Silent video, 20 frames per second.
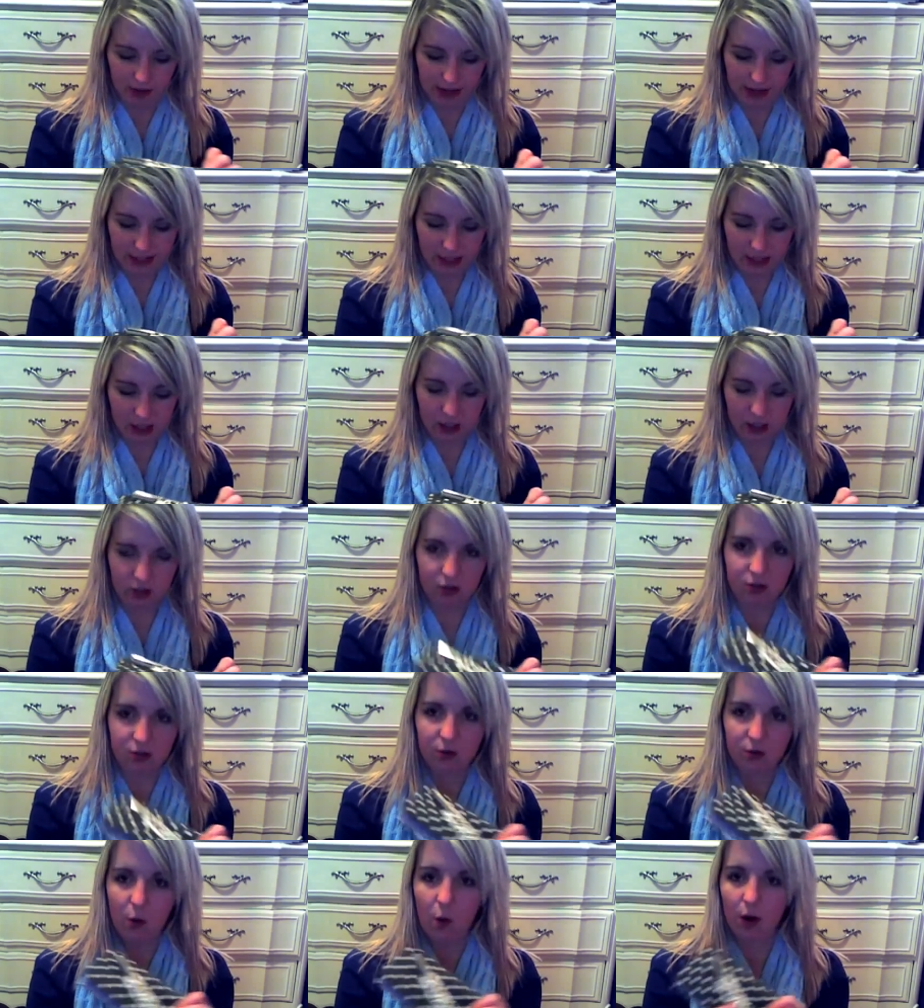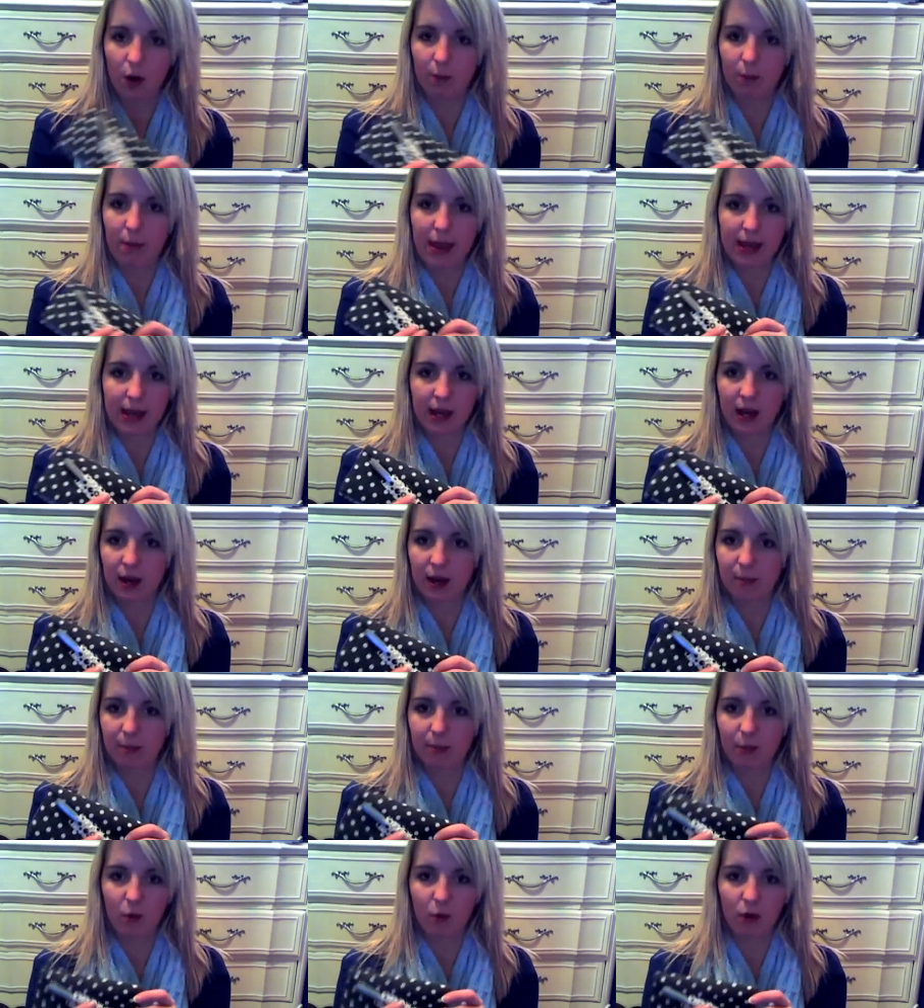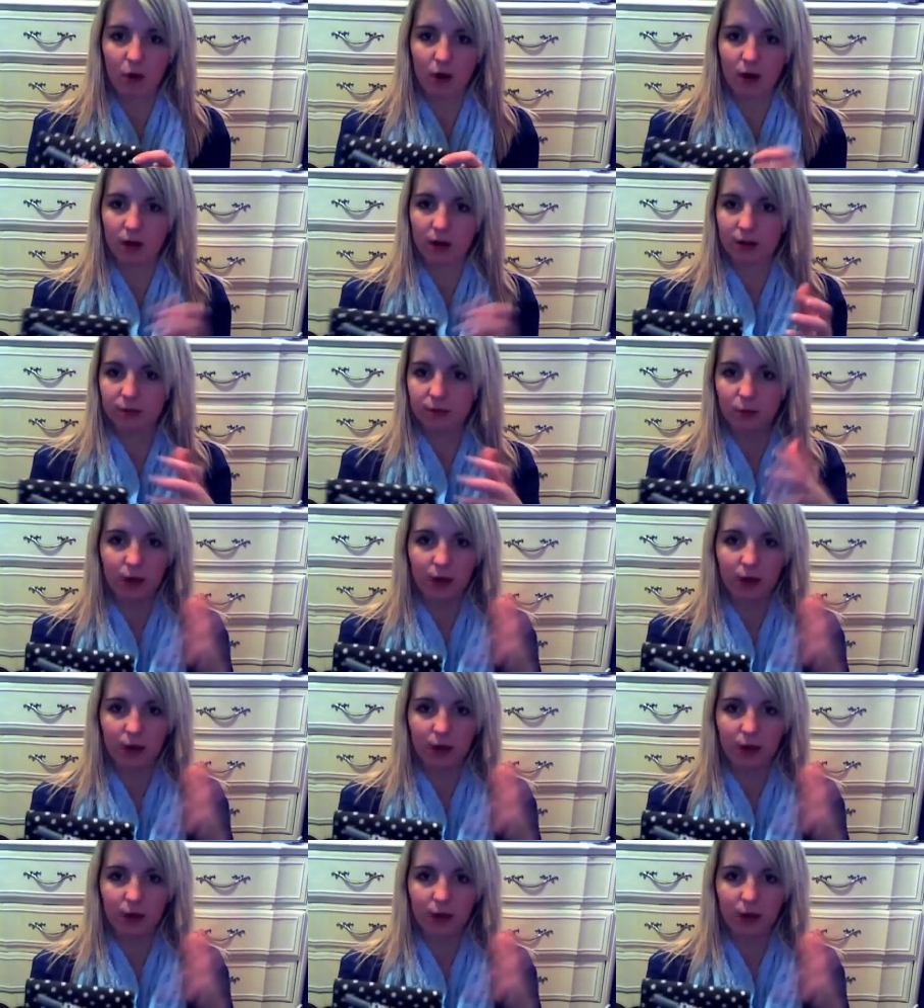residue or makeup or